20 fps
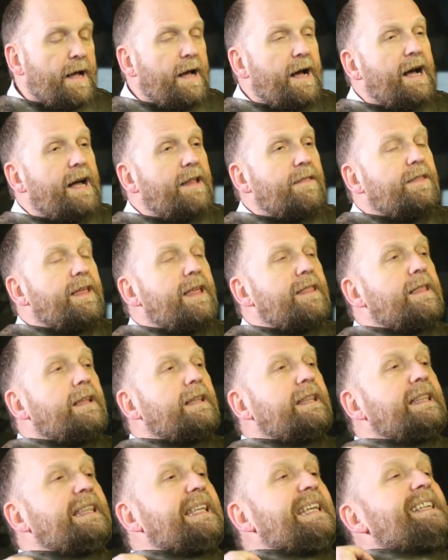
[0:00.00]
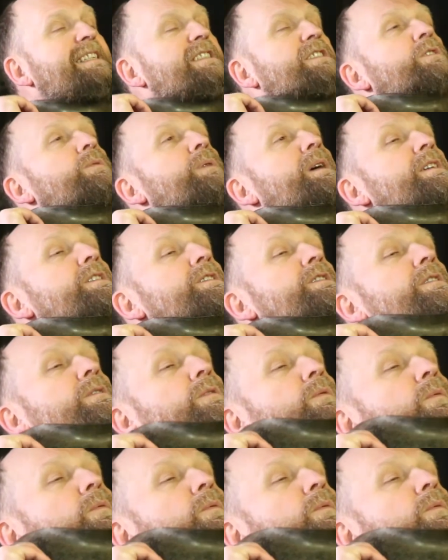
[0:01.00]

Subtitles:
And then the last question